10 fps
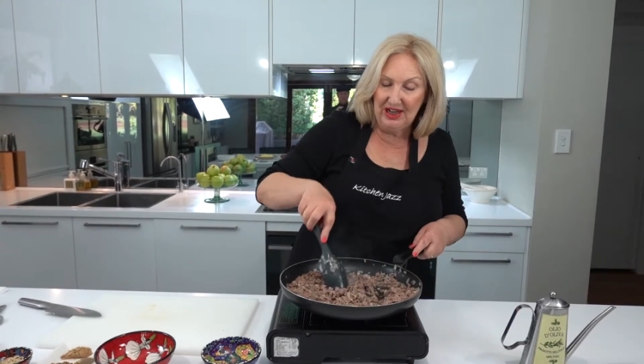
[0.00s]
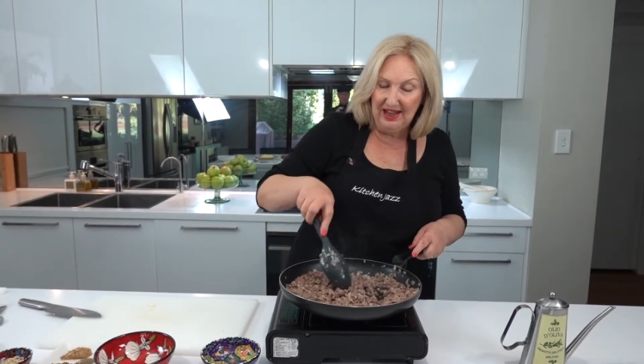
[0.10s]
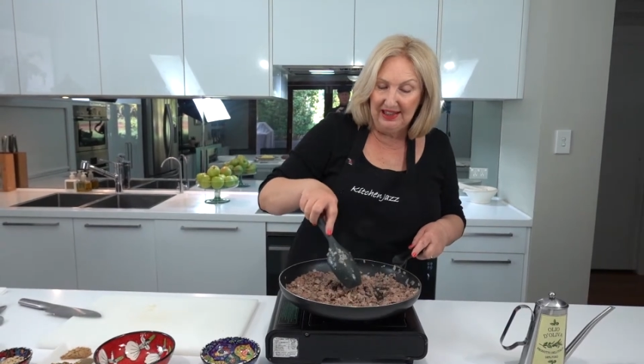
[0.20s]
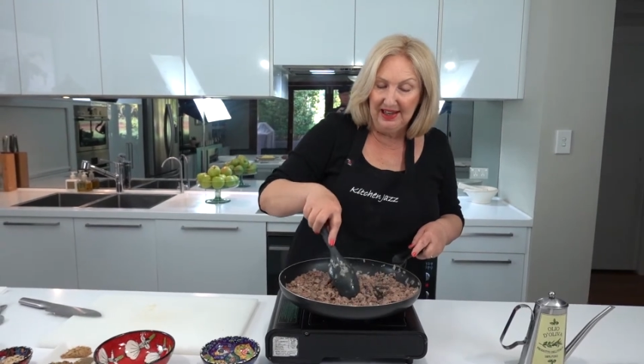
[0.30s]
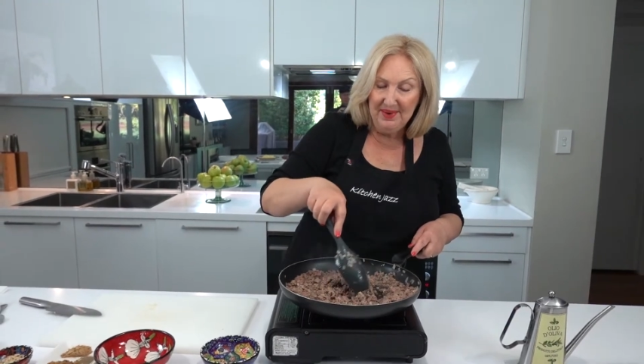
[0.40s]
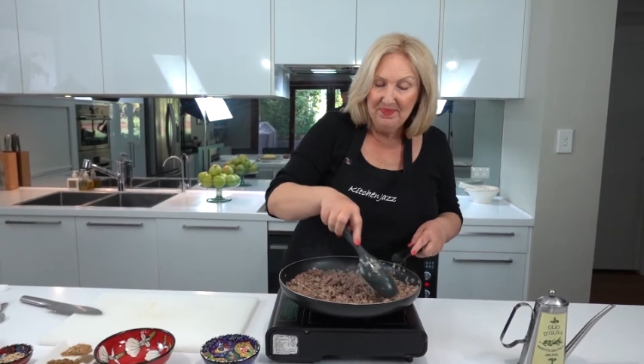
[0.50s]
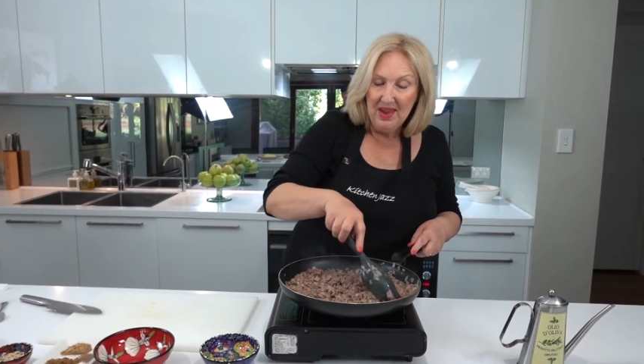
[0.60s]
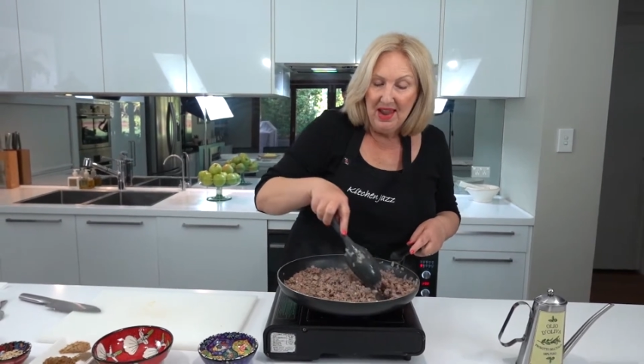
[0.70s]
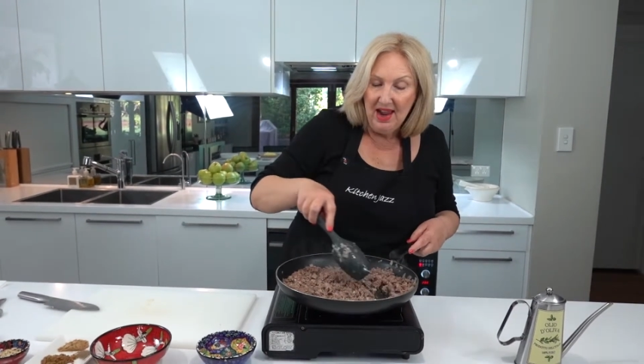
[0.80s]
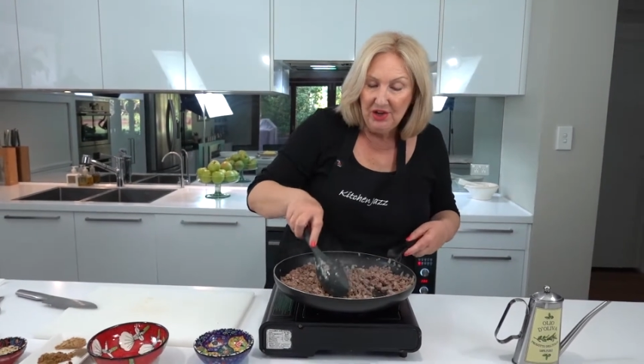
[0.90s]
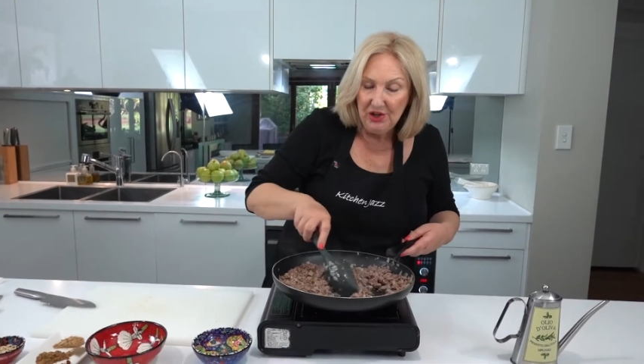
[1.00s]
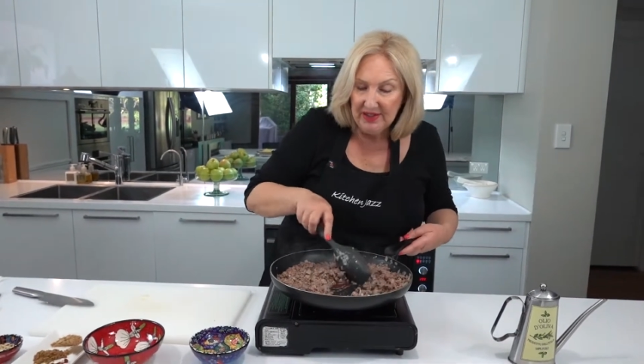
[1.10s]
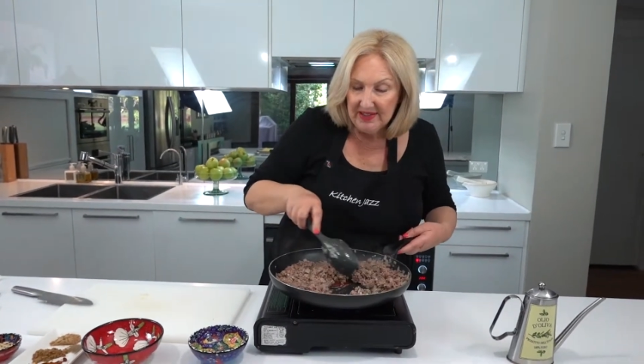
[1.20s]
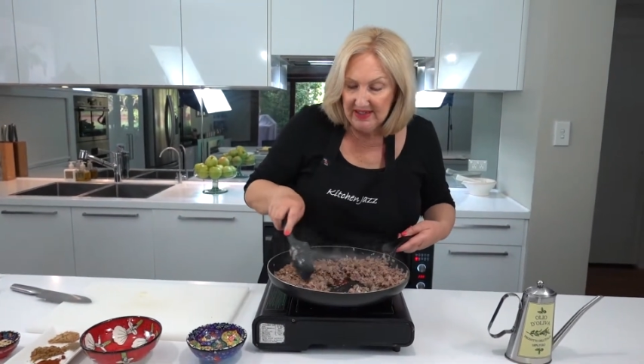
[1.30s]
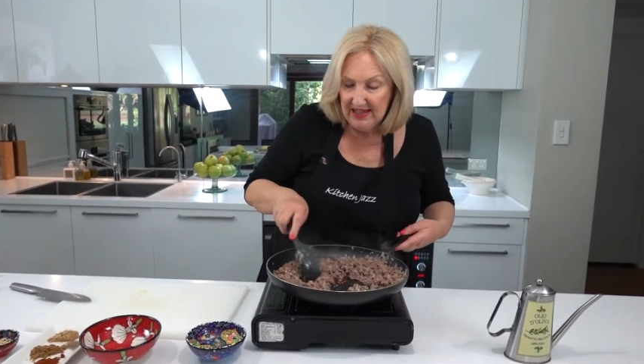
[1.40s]
colour, and you
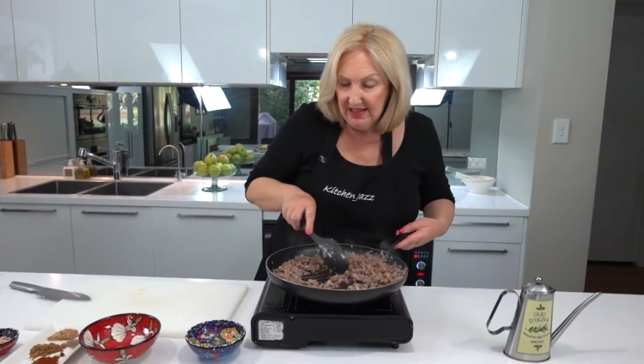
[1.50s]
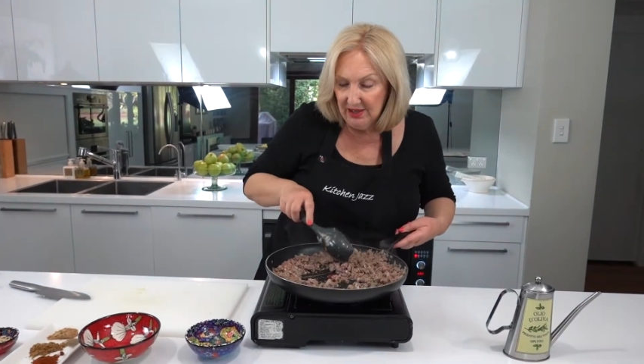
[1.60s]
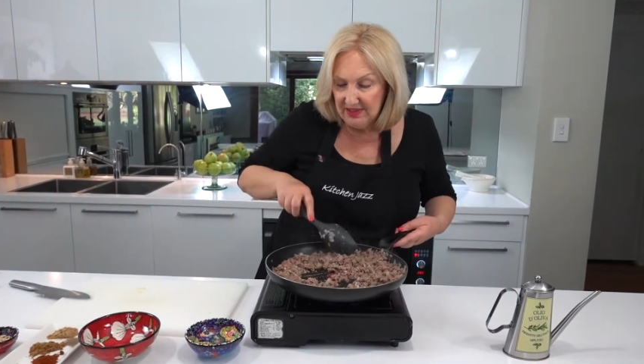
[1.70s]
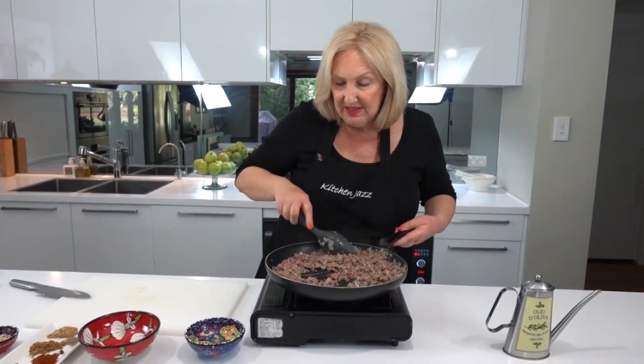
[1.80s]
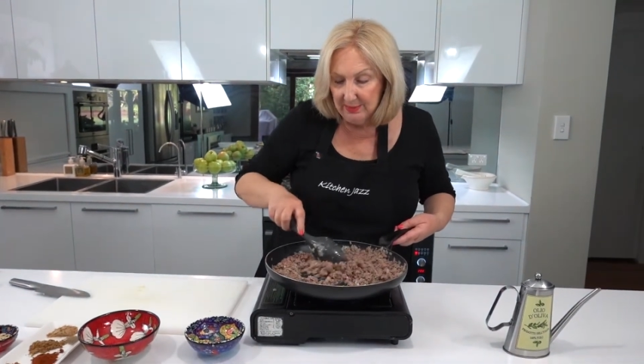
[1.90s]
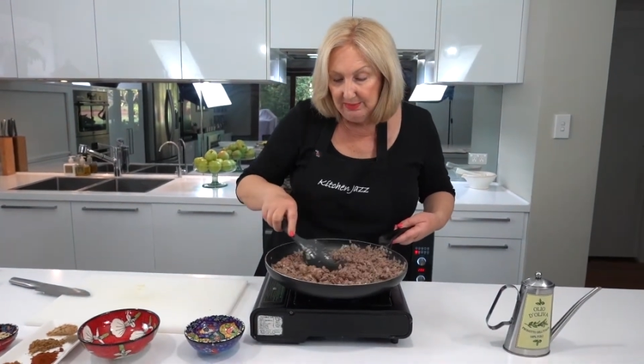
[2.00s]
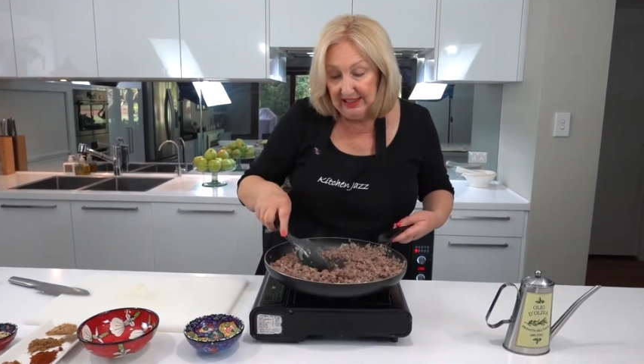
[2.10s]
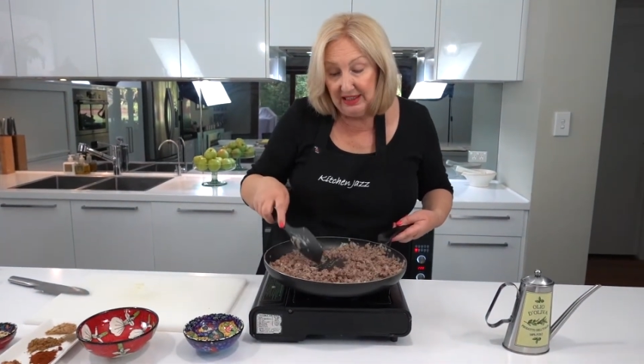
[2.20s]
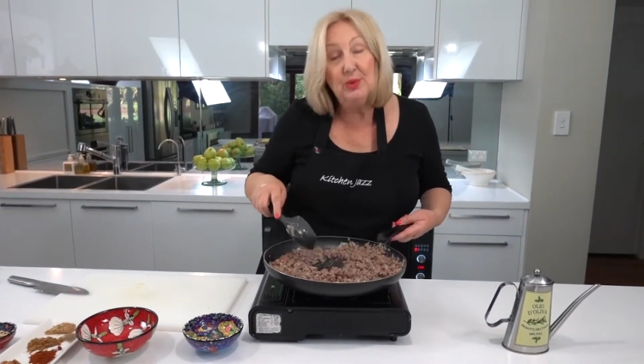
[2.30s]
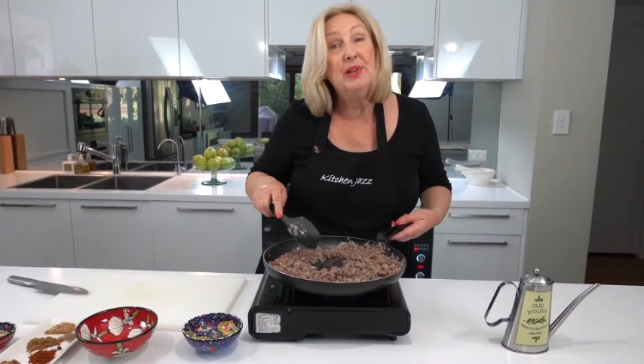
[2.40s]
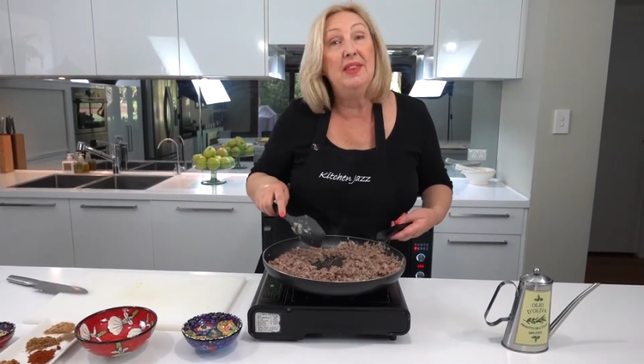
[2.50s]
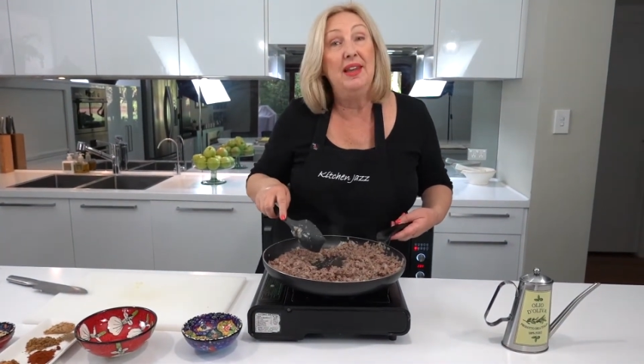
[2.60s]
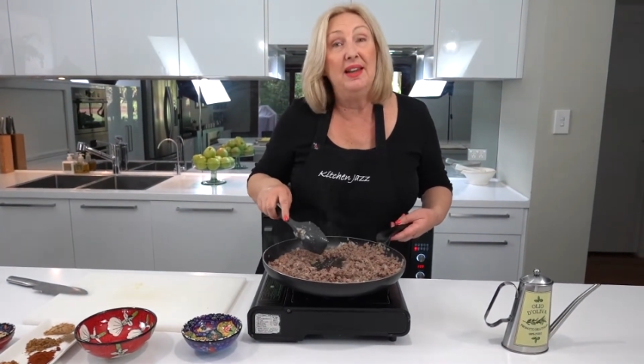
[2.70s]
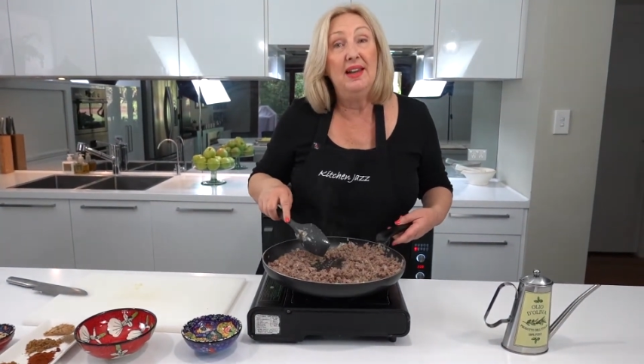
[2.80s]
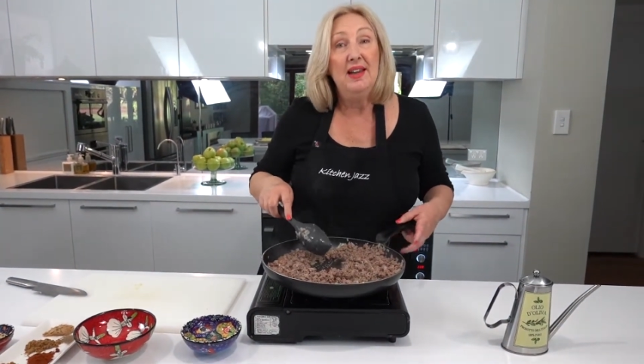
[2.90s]
can see there is some liquid
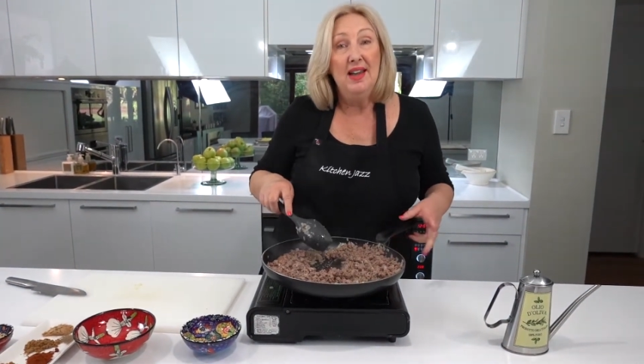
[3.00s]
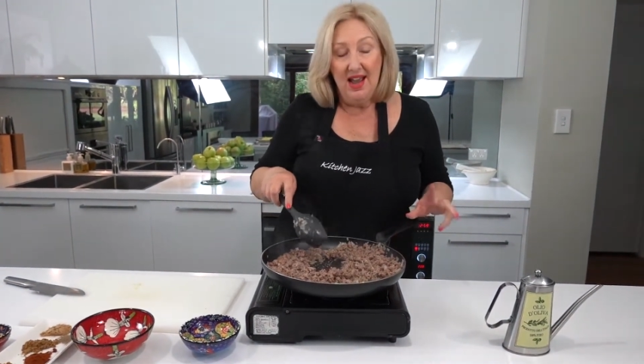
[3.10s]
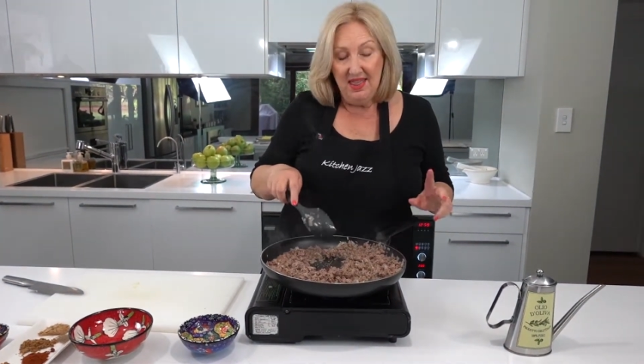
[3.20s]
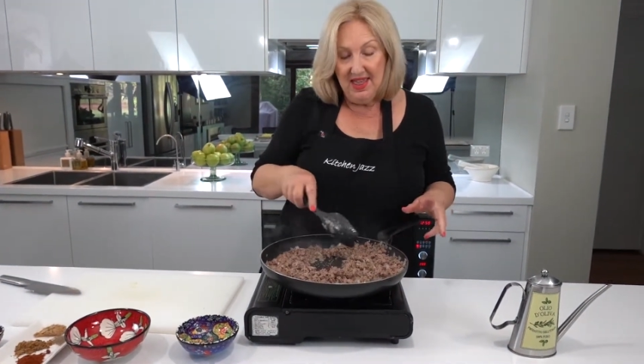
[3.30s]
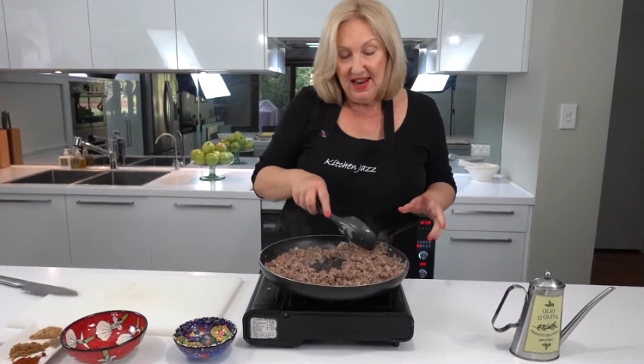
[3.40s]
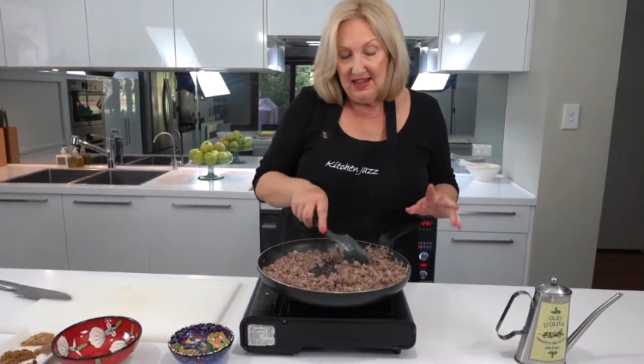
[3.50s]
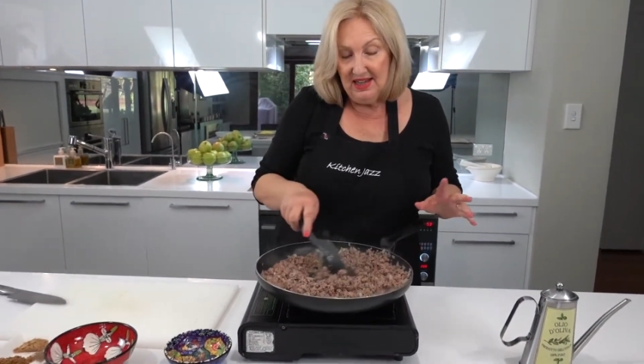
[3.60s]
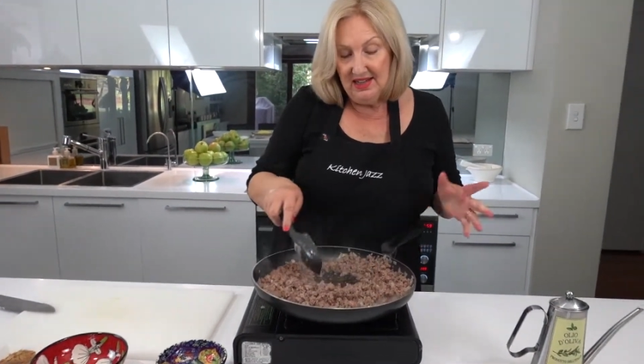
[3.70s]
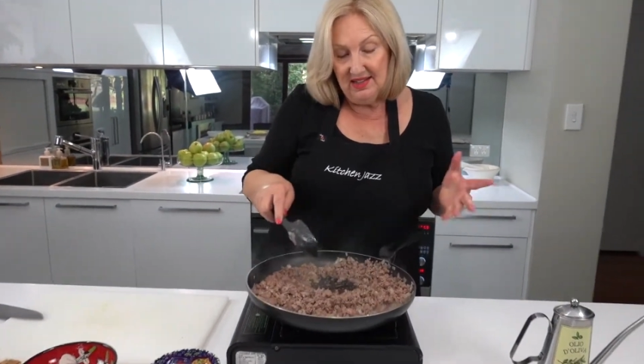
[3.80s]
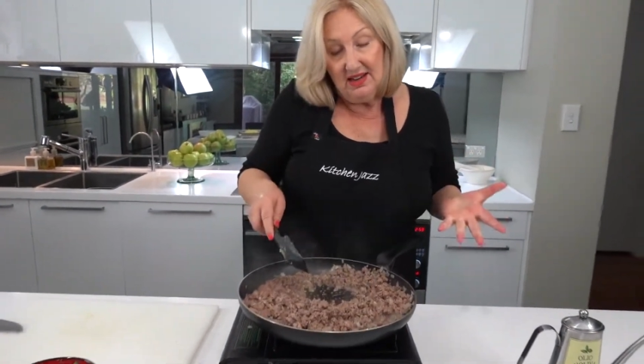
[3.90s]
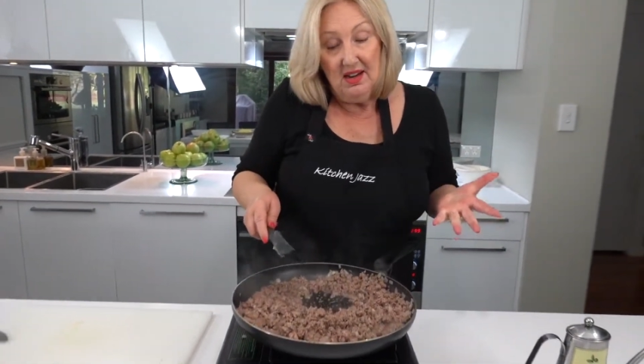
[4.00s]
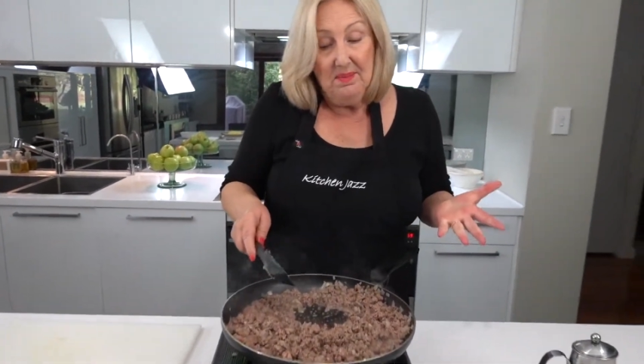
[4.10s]
there, and that is